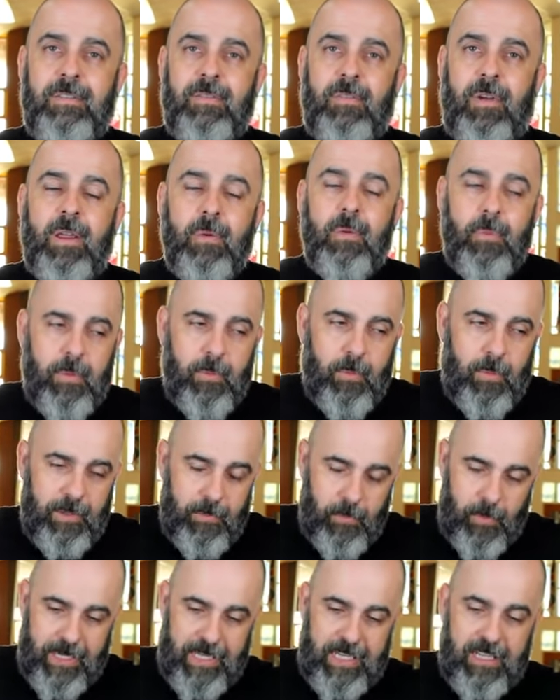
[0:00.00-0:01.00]
Right?
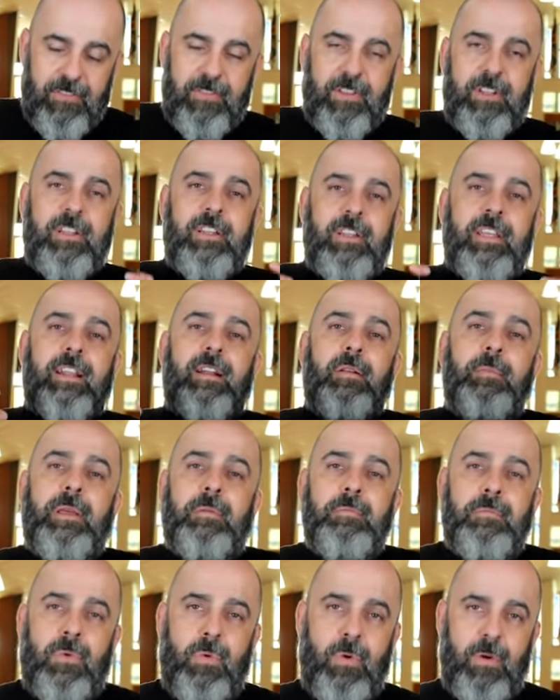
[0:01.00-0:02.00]
We give a little bit
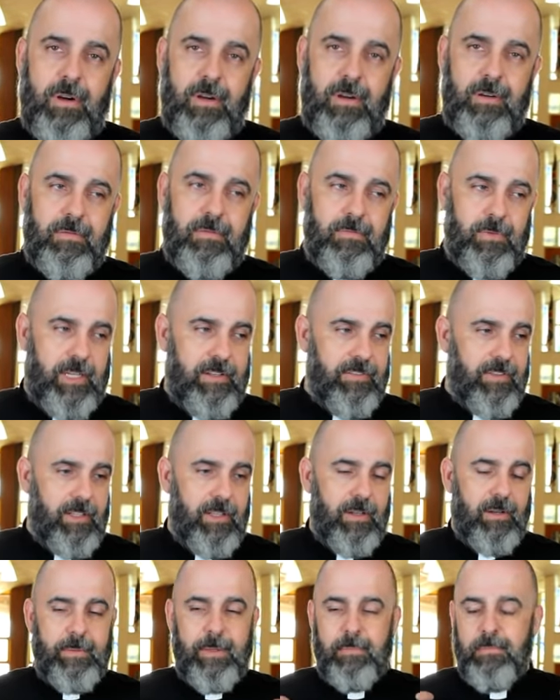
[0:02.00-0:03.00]
more. We give a
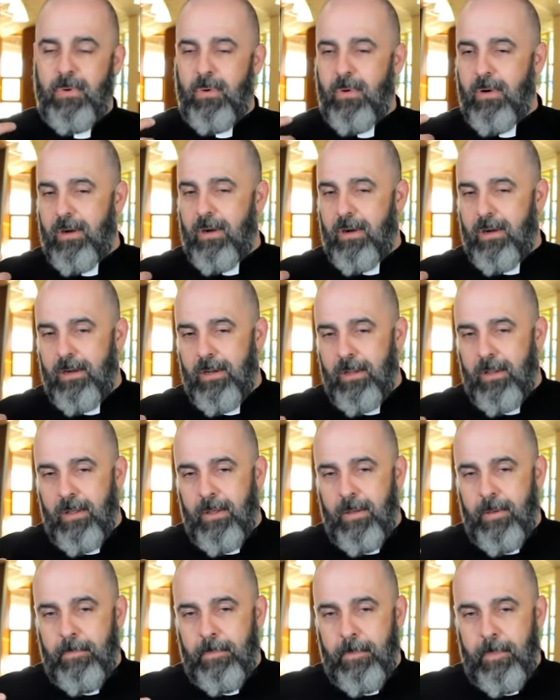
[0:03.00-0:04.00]
little bit more
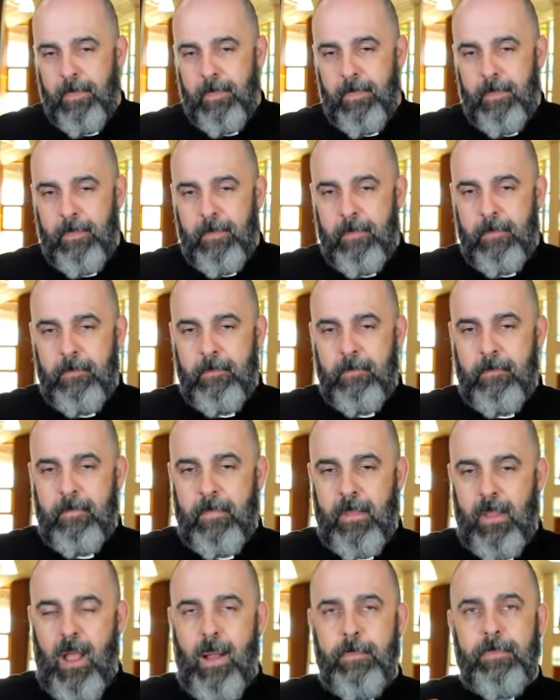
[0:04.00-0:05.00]

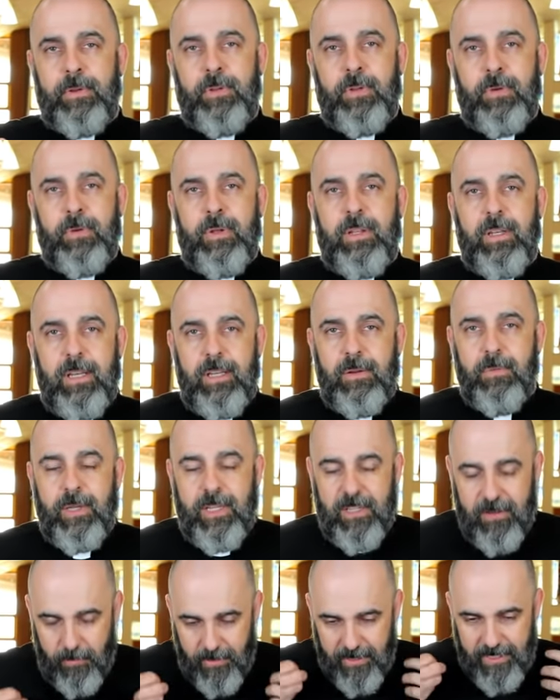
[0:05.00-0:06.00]
opportunity.
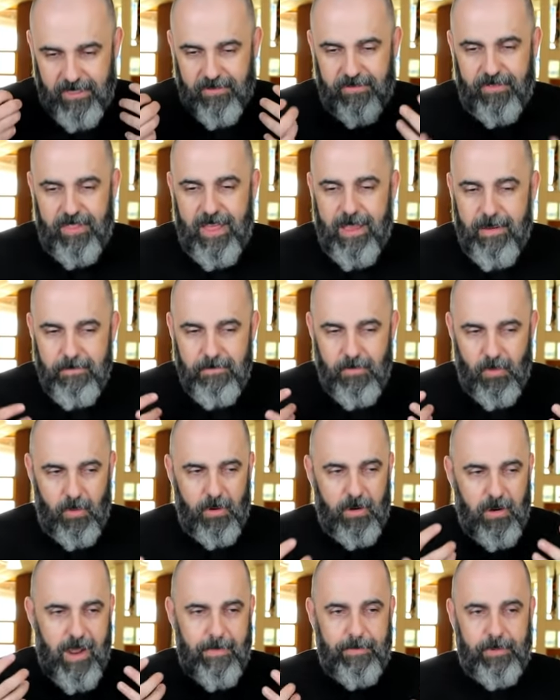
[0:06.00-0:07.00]
We give them
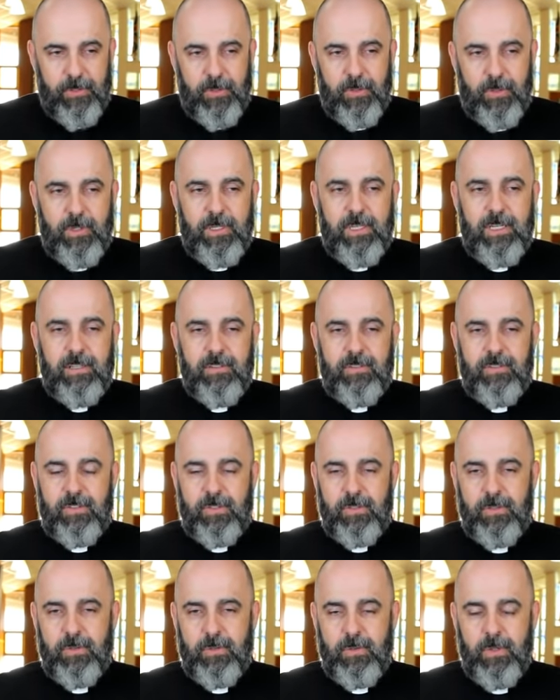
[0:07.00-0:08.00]
more opportunities
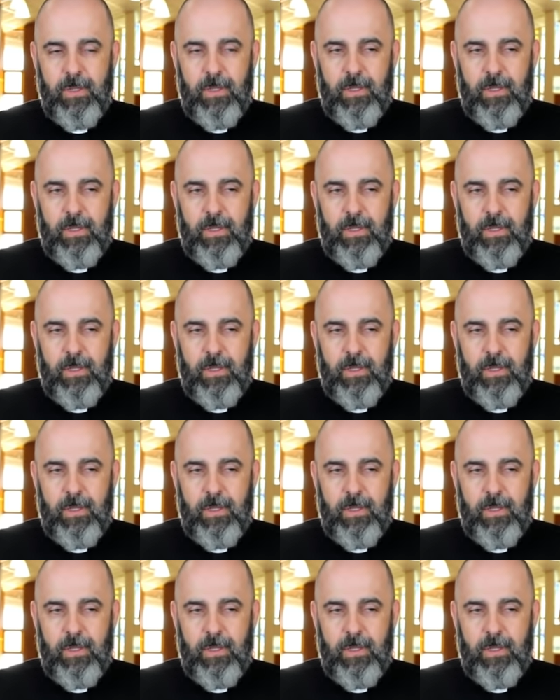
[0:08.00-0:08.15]
to